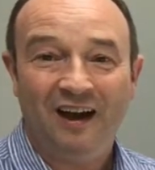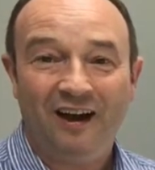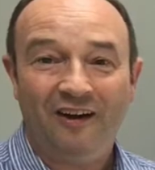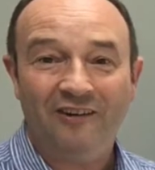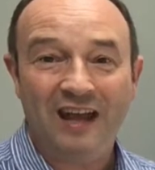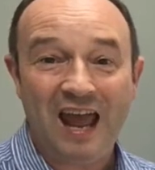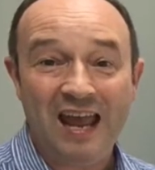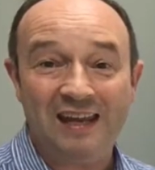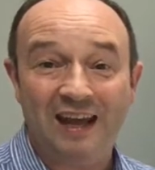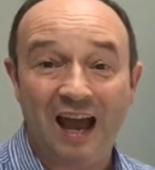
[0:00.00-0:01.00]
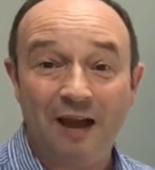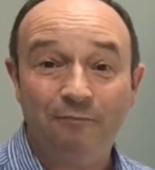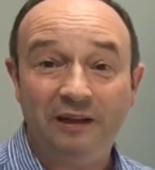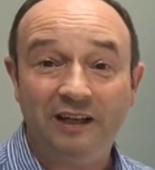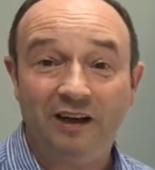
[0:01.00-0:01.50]
Okay. And
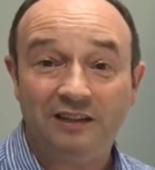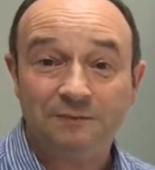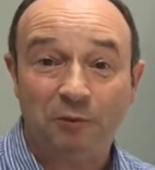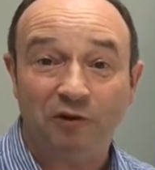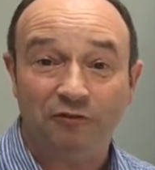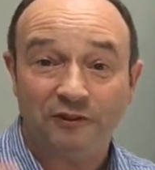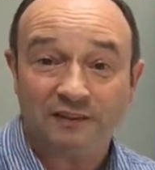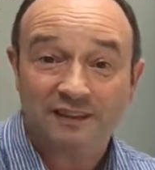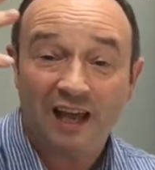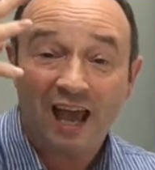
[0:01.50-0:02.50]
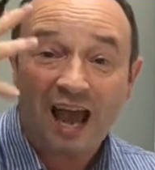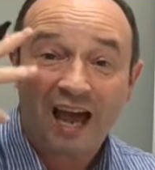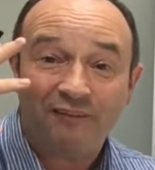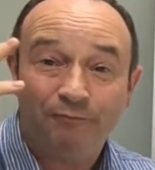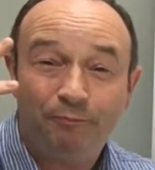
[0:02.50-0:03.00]
because puffins
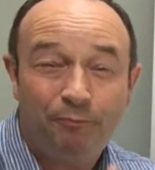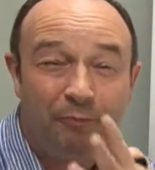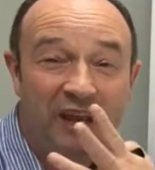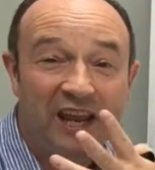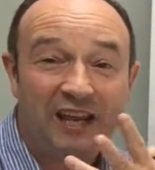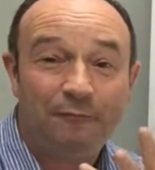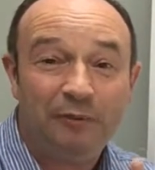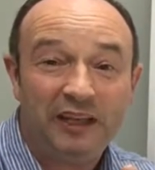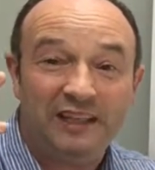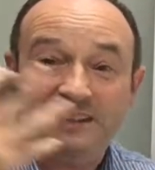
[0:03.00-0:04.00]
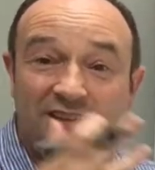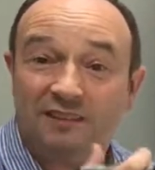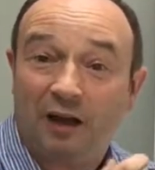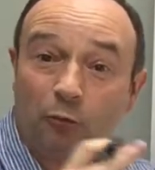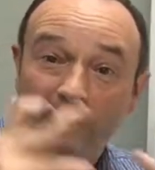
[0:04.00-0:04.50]
have big beaks
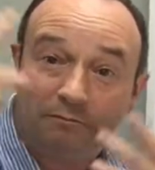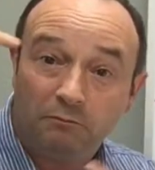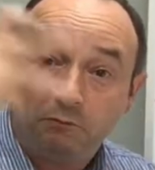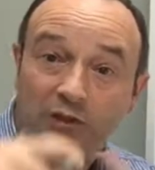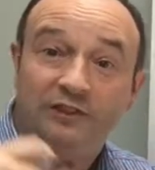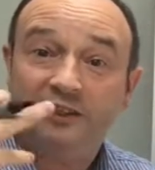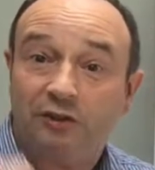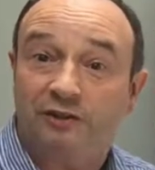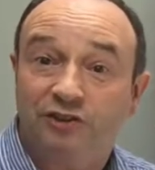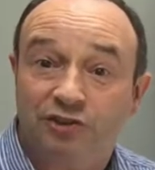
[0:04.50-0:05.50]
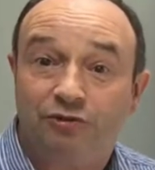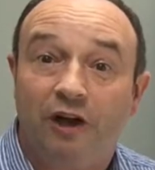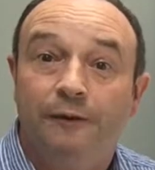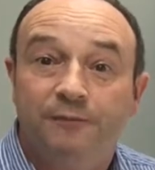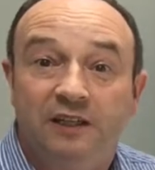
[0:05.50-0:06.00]
with multicoloured
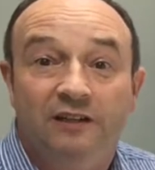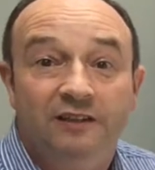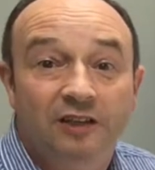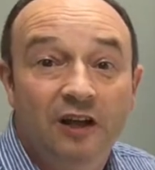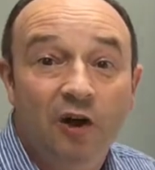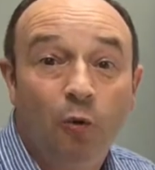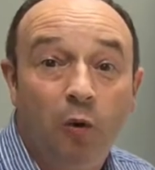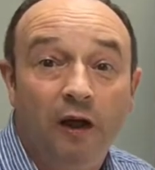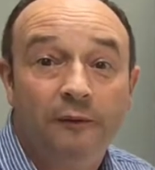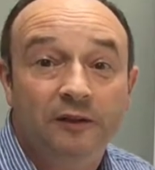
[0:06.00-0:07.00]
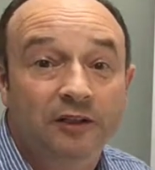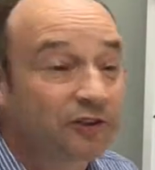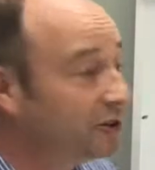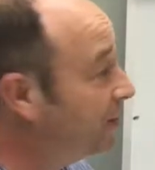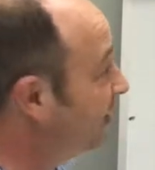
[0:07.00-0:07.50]
stripes on it, what I'm going to
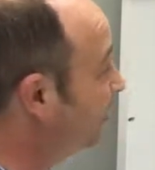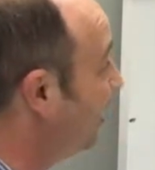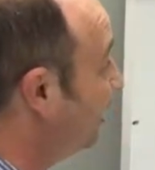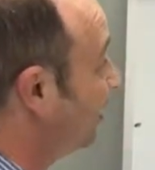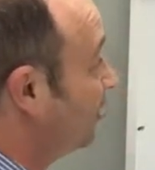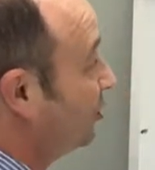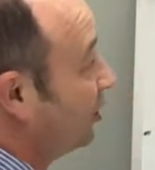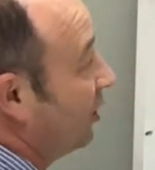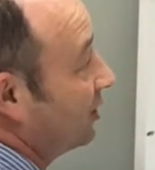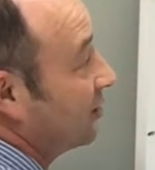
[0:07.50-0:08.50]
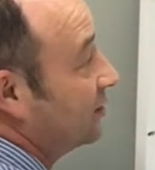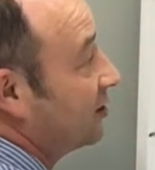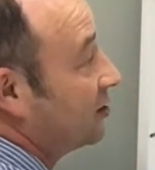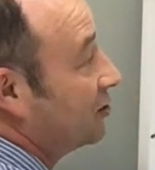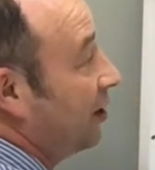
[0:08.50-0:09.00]
do is I'm going to draw some
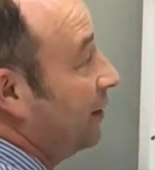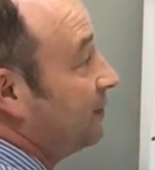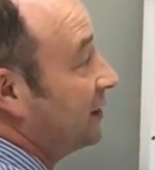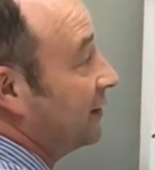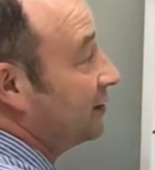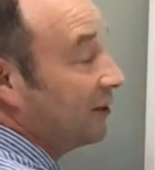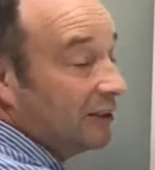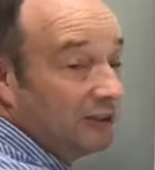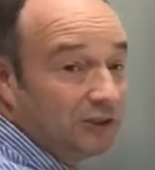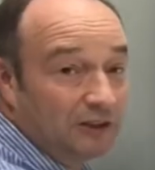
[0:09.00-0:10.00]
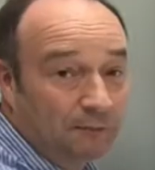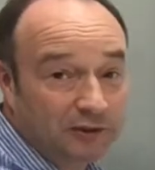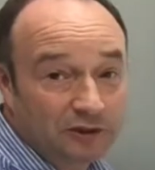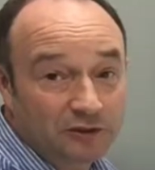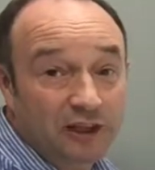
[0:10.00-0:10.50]
stripes down. So I'm going to do that by
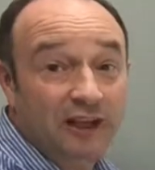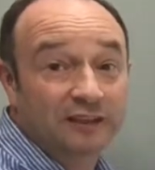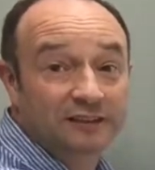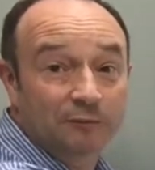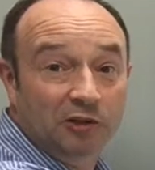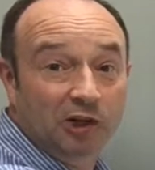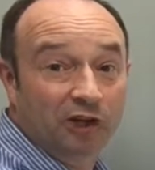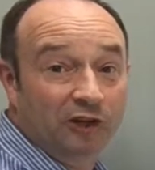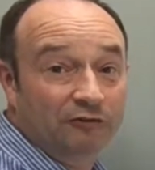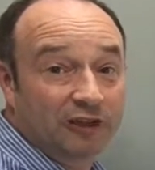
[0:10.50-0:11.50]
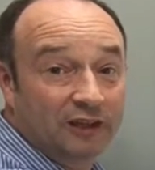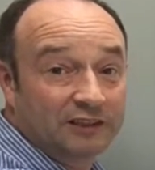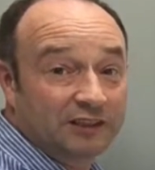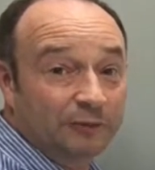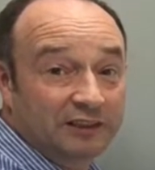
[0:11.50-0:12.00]
doing some curved
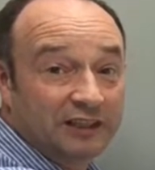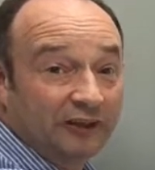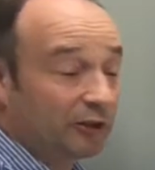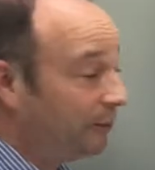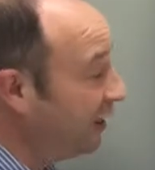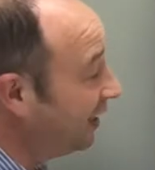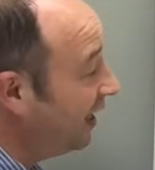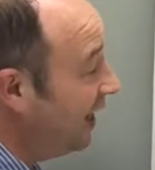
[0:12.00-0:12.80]
lines coming down her beak